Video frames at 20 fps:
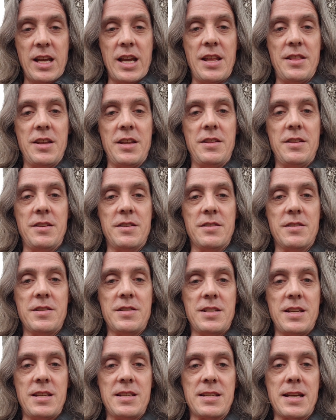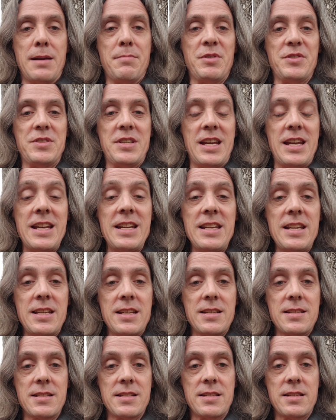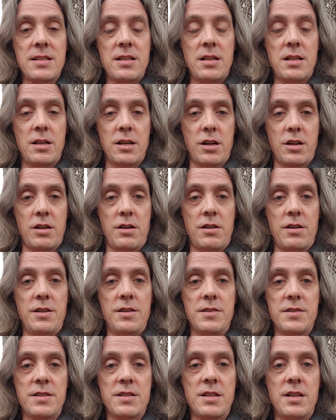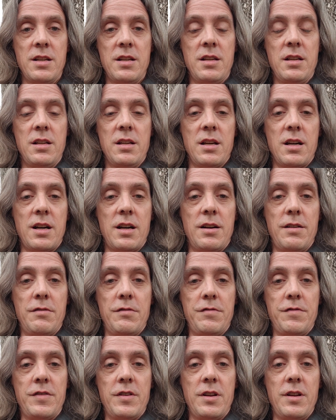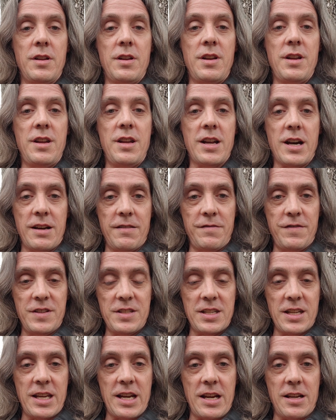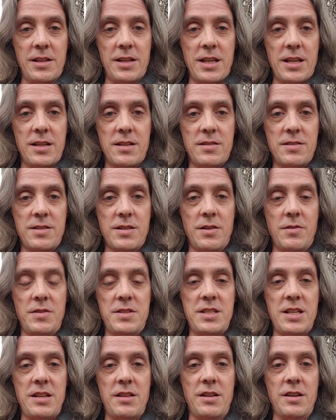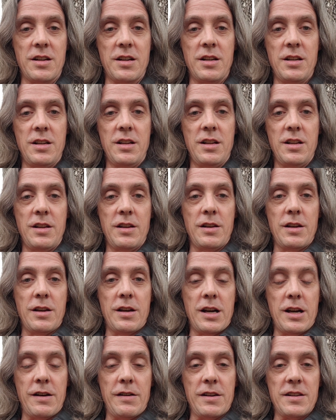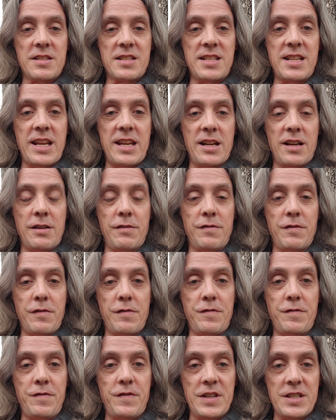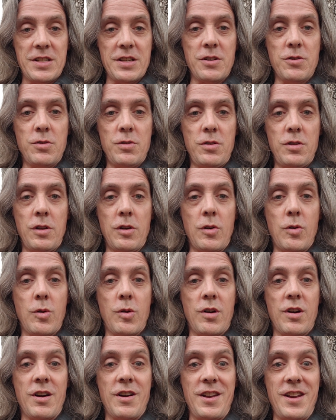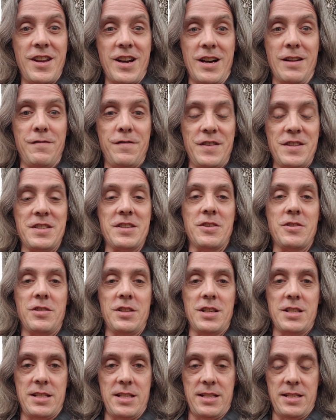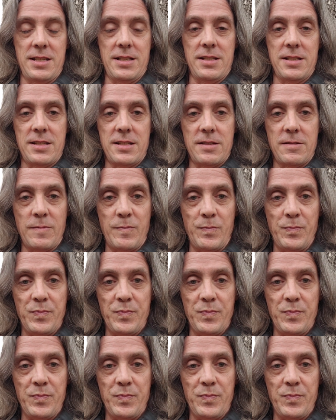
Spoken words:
And then there's a simultaneous occurrence of non-physicality. So it's either a state of physical or non-physical existence.